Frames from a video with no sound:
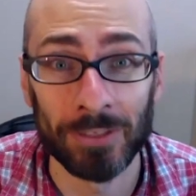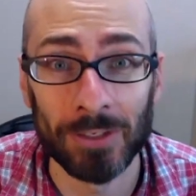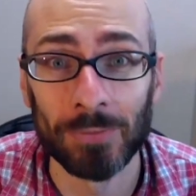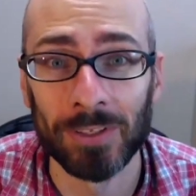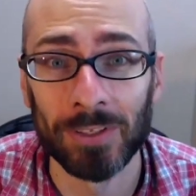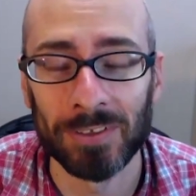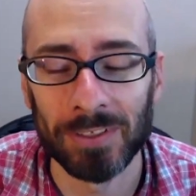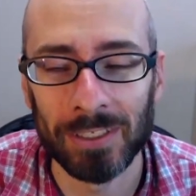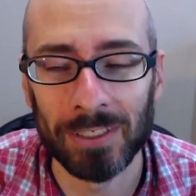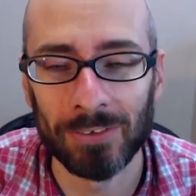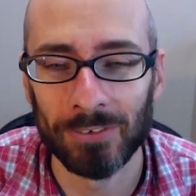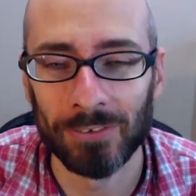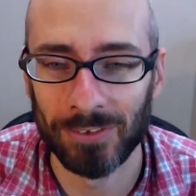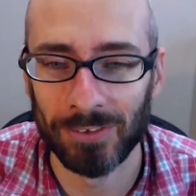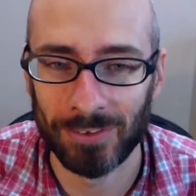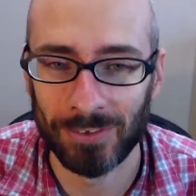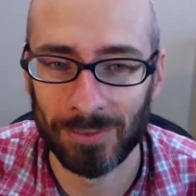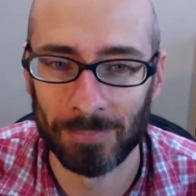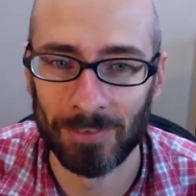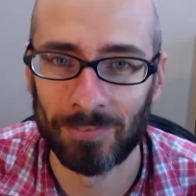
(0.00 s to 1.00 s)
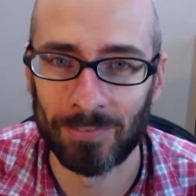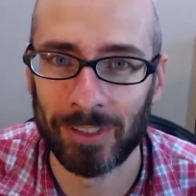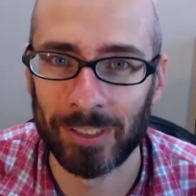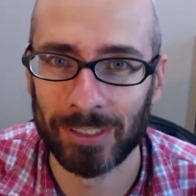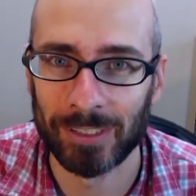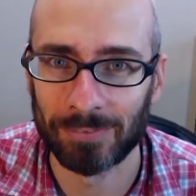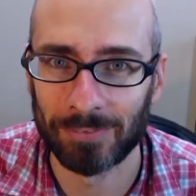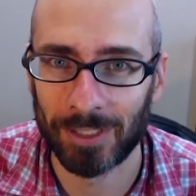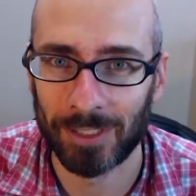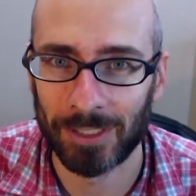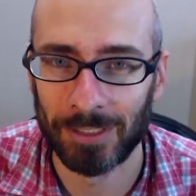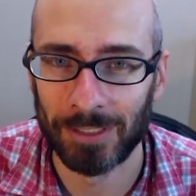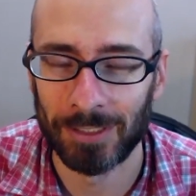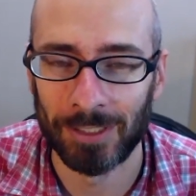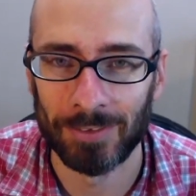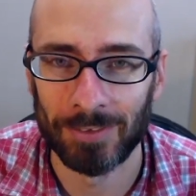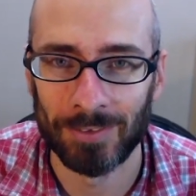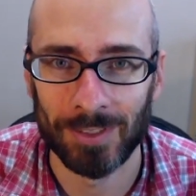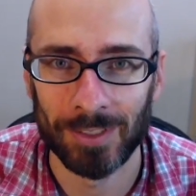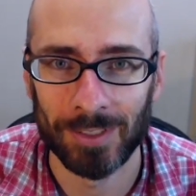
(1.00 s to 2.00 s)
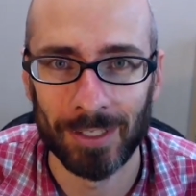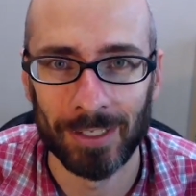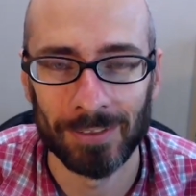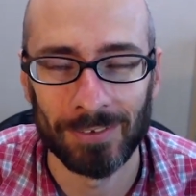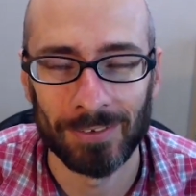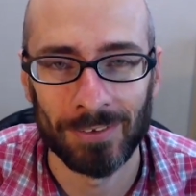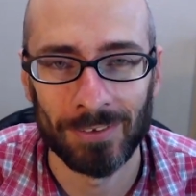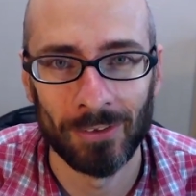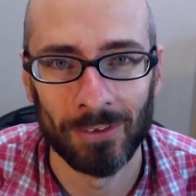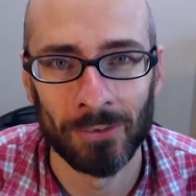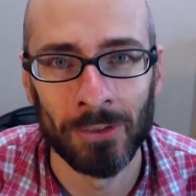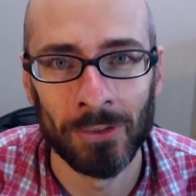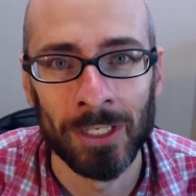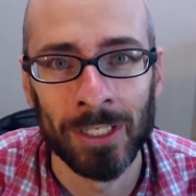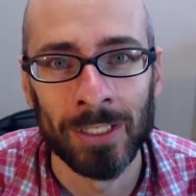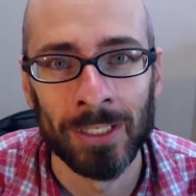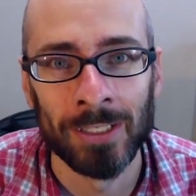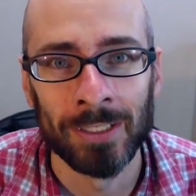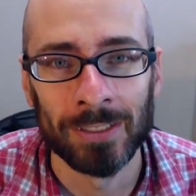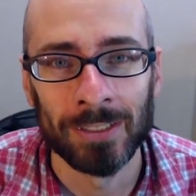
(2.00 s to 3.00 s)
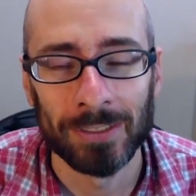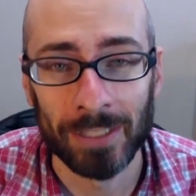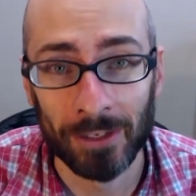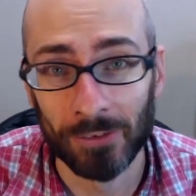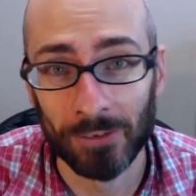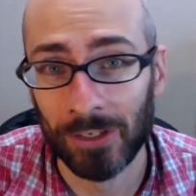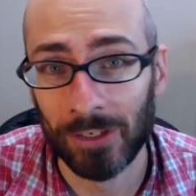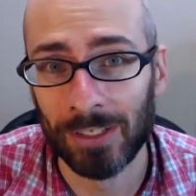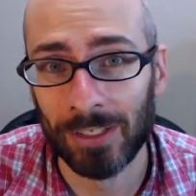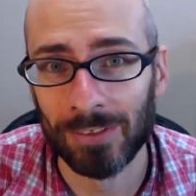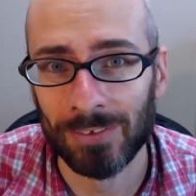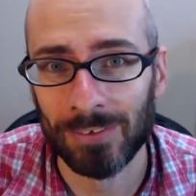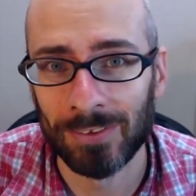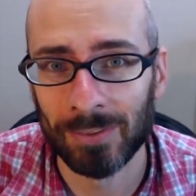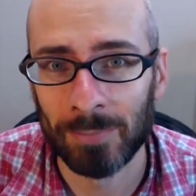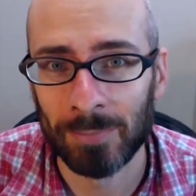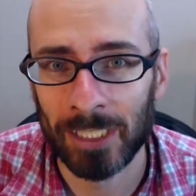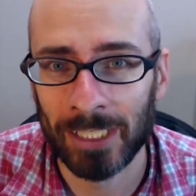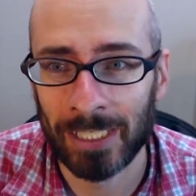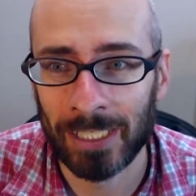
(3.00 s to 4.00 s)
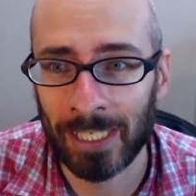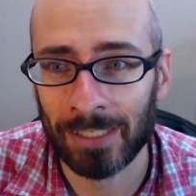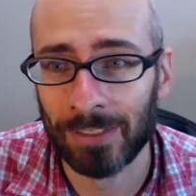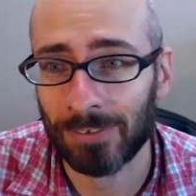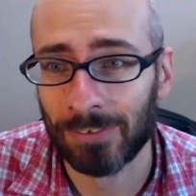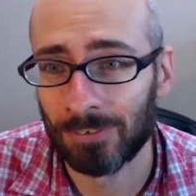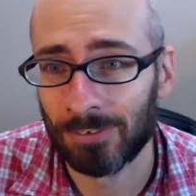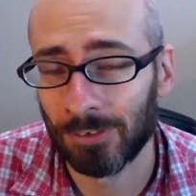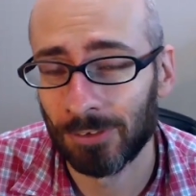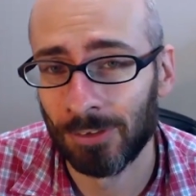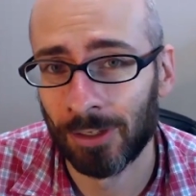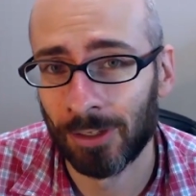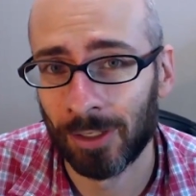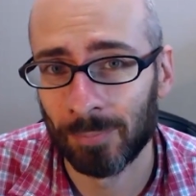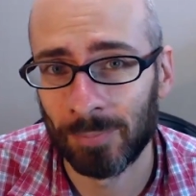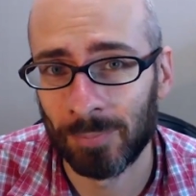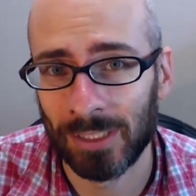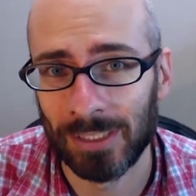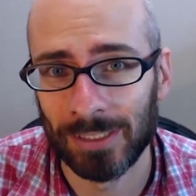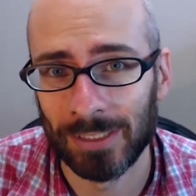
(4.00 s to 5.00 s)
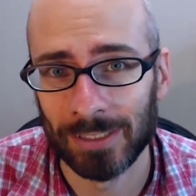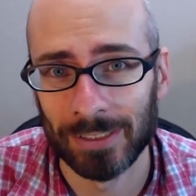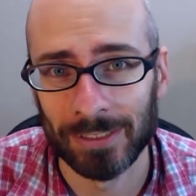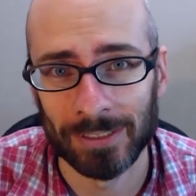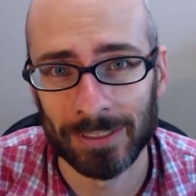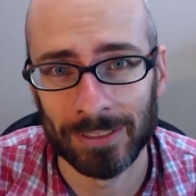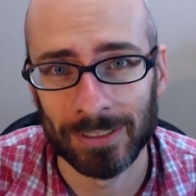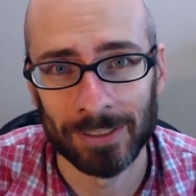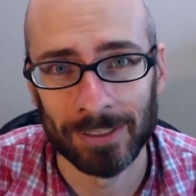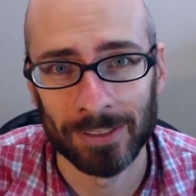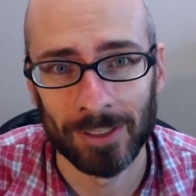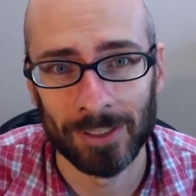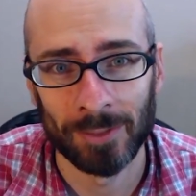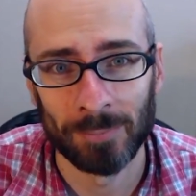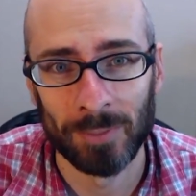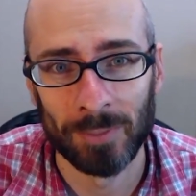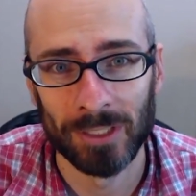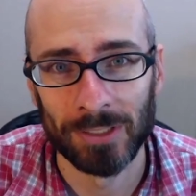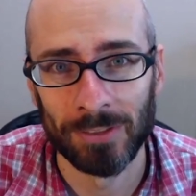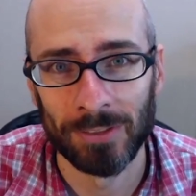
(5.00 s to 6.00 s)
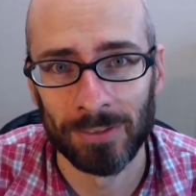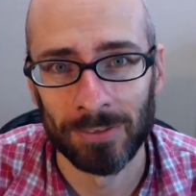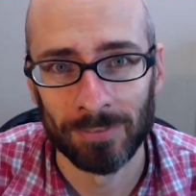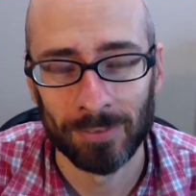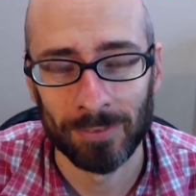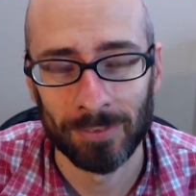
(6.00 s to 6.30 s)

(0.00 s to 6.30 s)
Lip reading: the U.S. legal system is finally recognizing that. So there it is. I mean, again, this should not be a big